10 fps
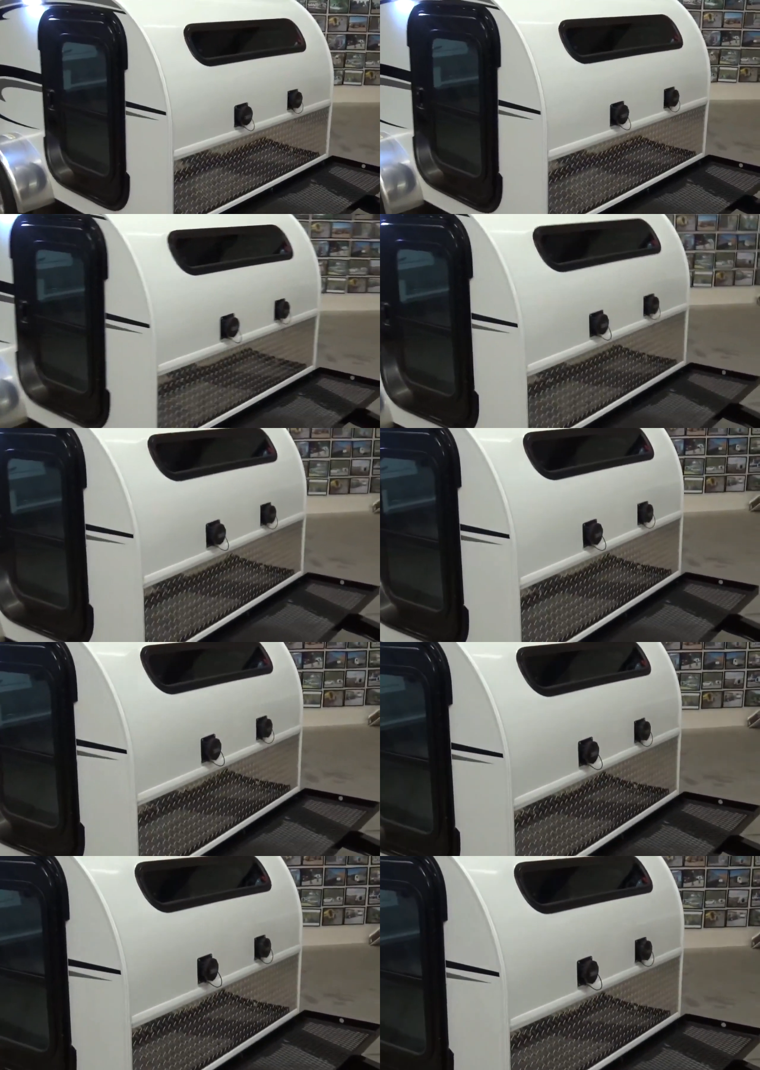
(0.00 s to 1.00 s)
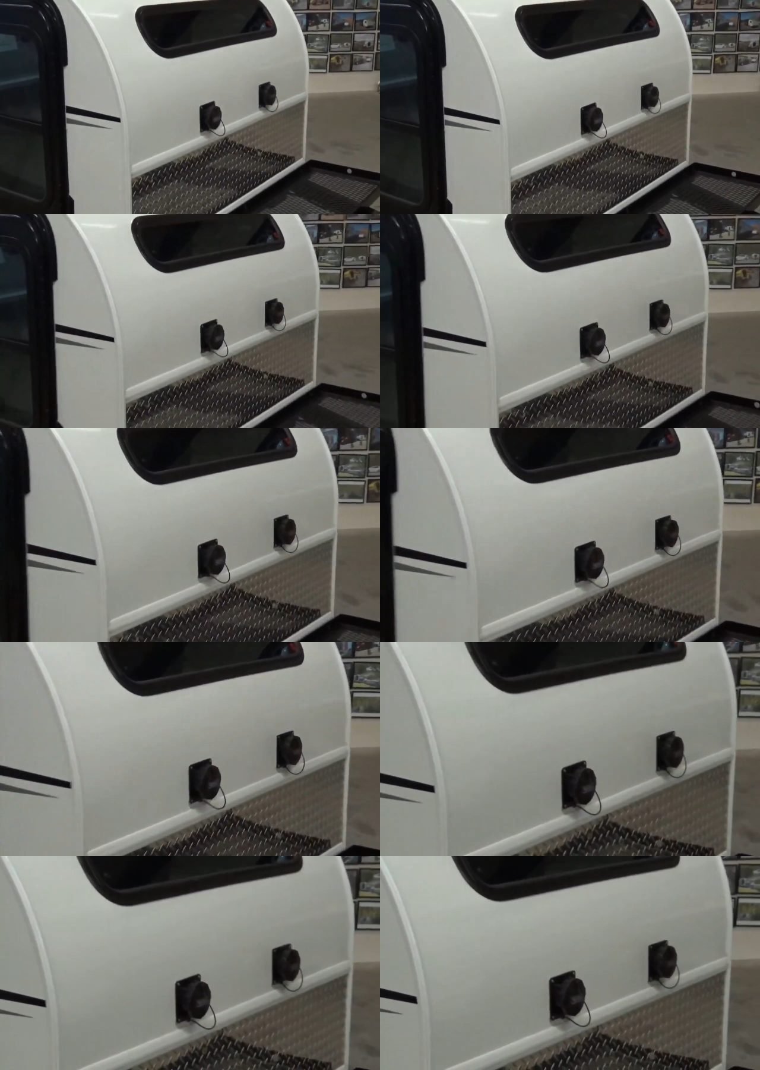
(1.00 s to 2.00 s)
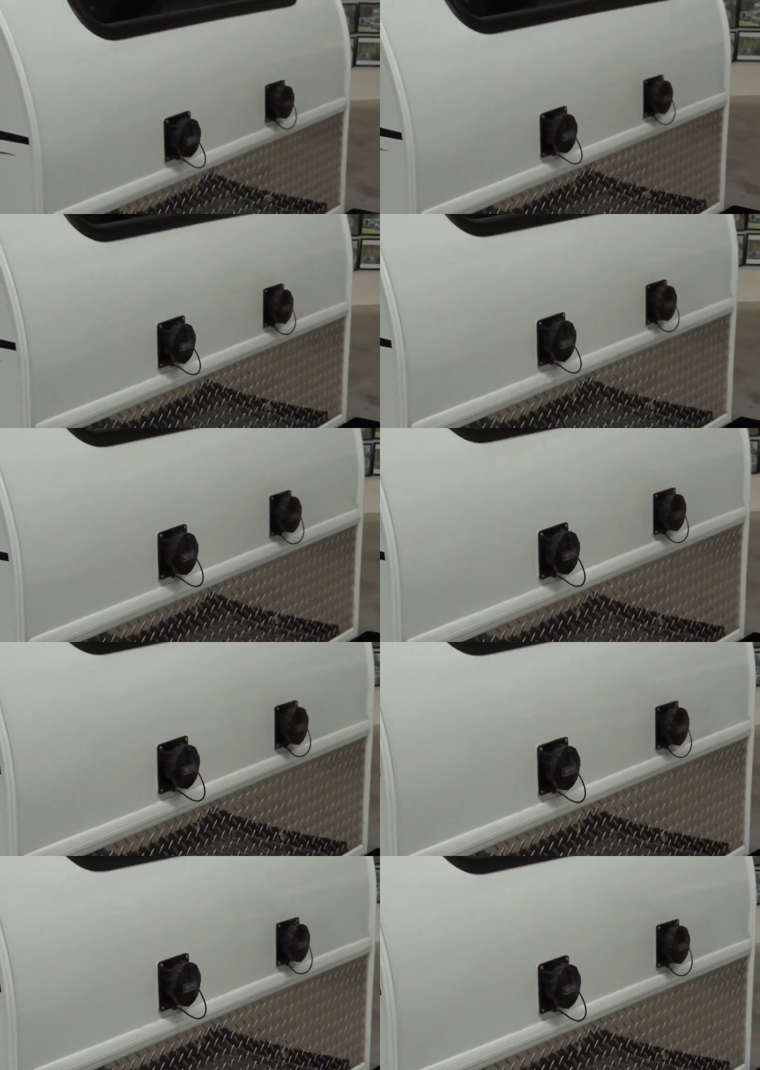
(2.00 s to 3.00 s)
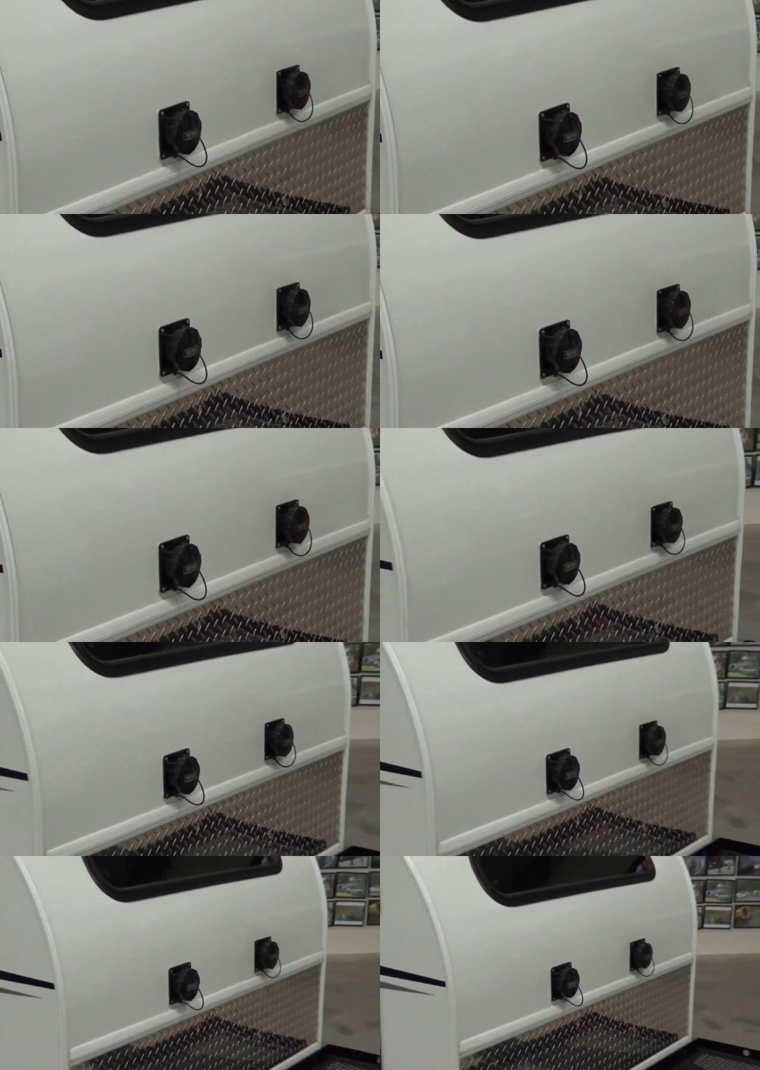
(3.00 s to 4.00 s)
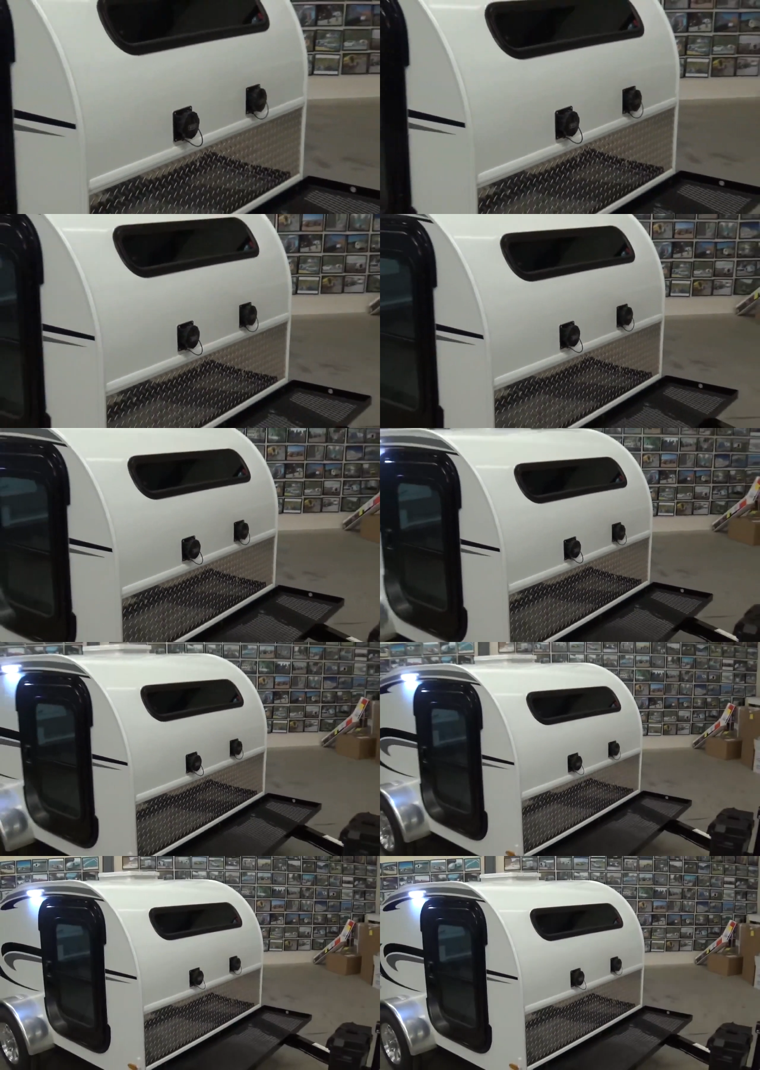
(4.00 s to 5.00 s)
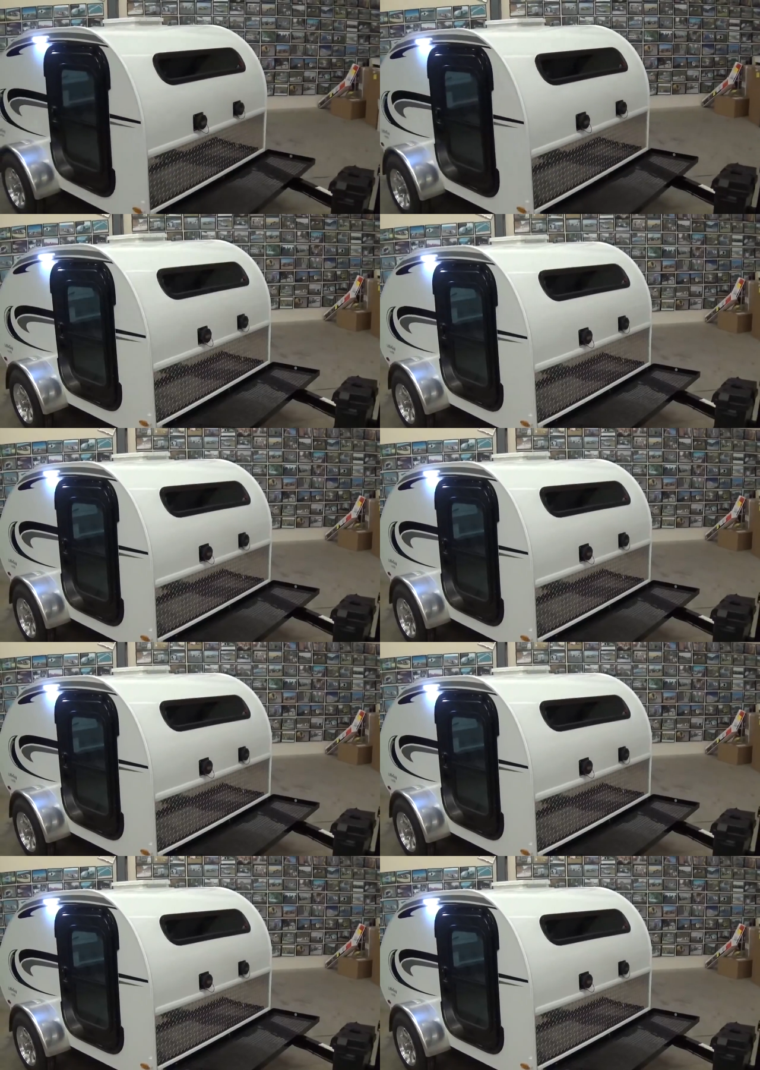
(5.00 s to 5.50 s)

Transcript: (no speaker visible)